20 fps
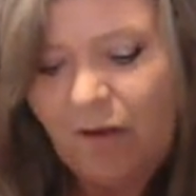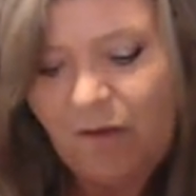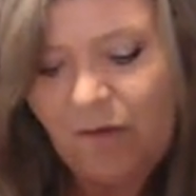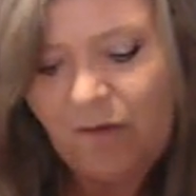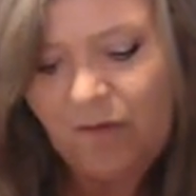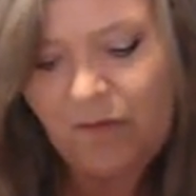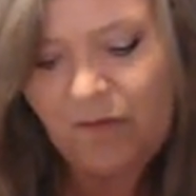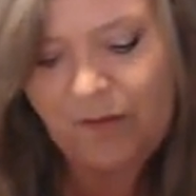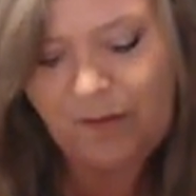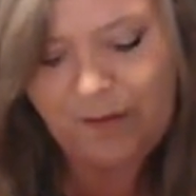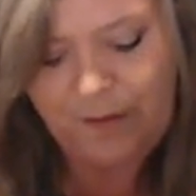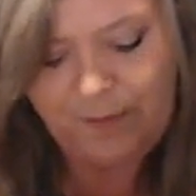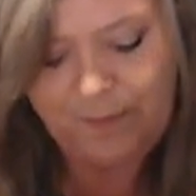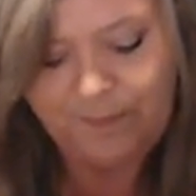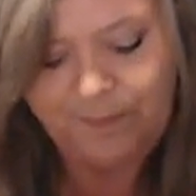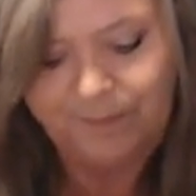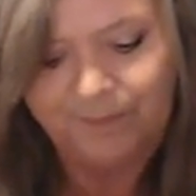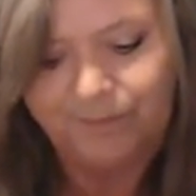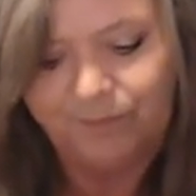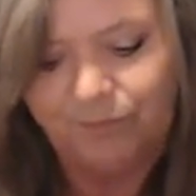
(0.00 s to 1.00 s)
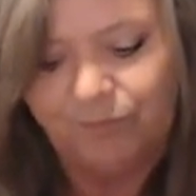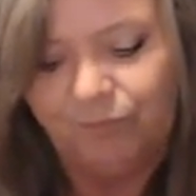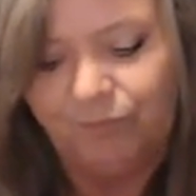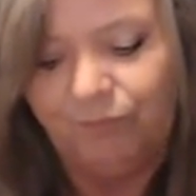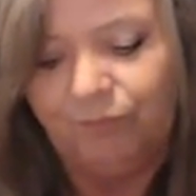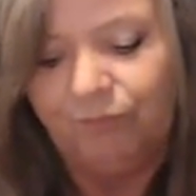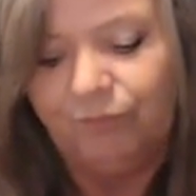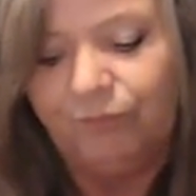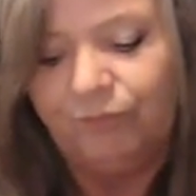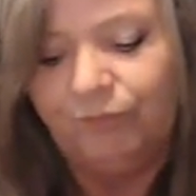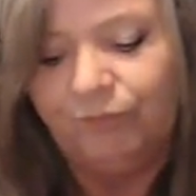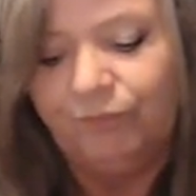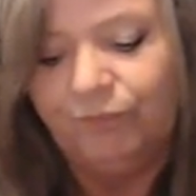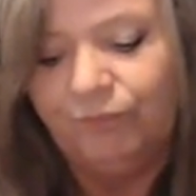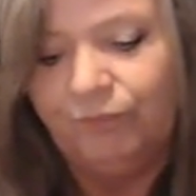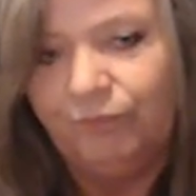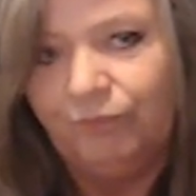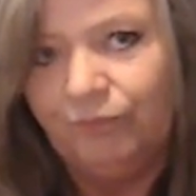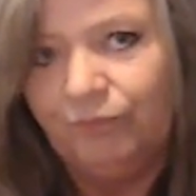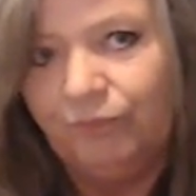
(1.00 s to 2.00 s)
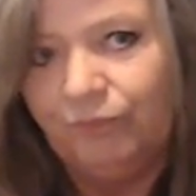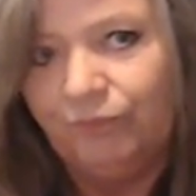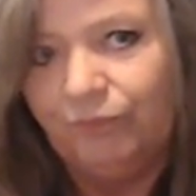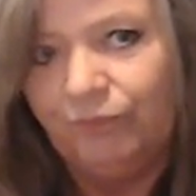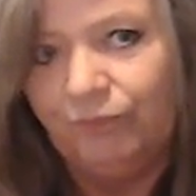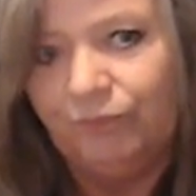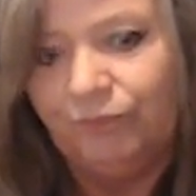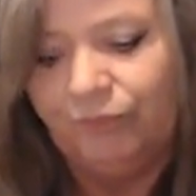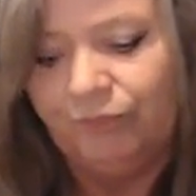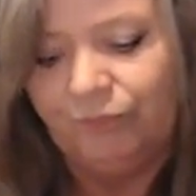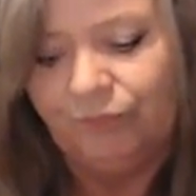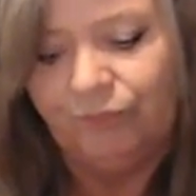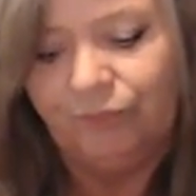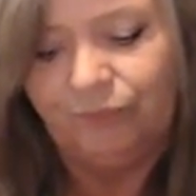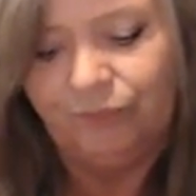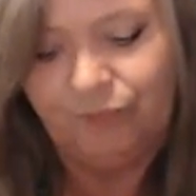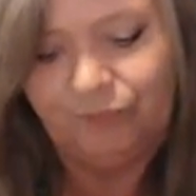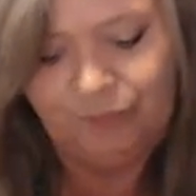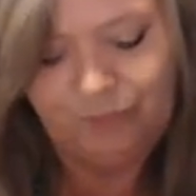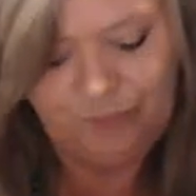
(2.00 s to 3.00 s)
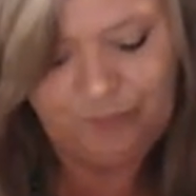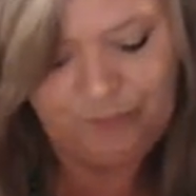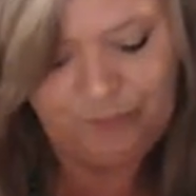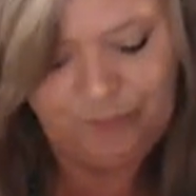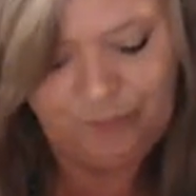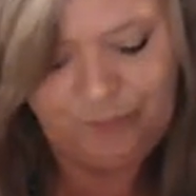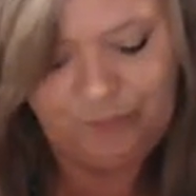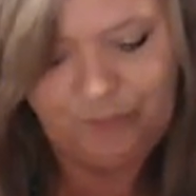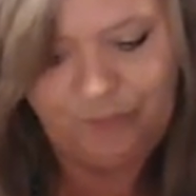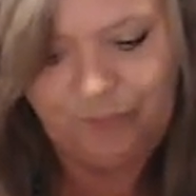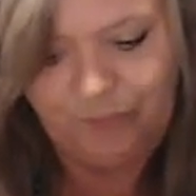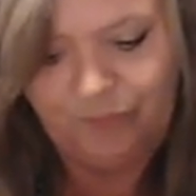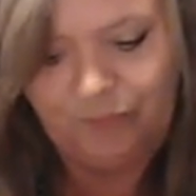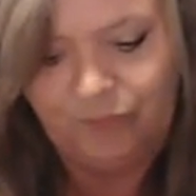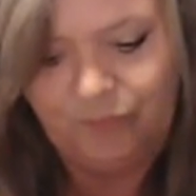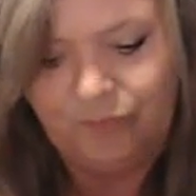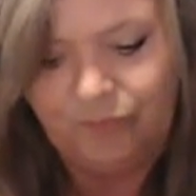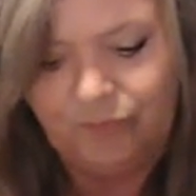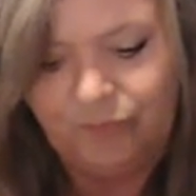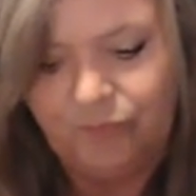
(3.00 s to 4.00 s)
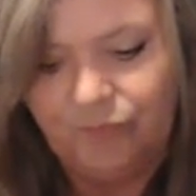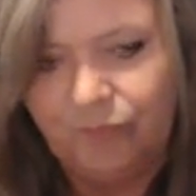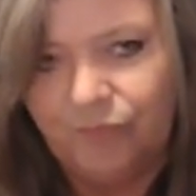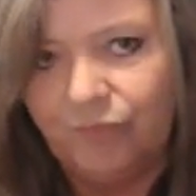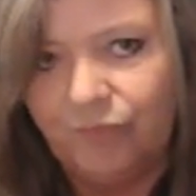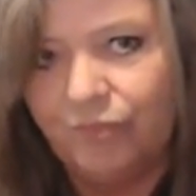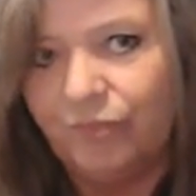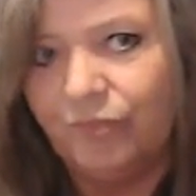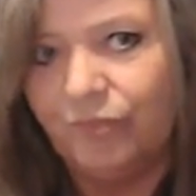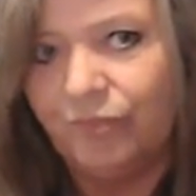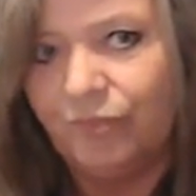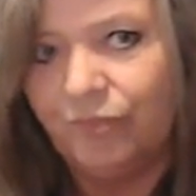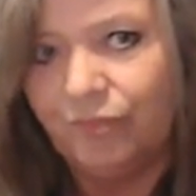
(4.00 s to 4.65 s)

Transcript: Nobody speaks.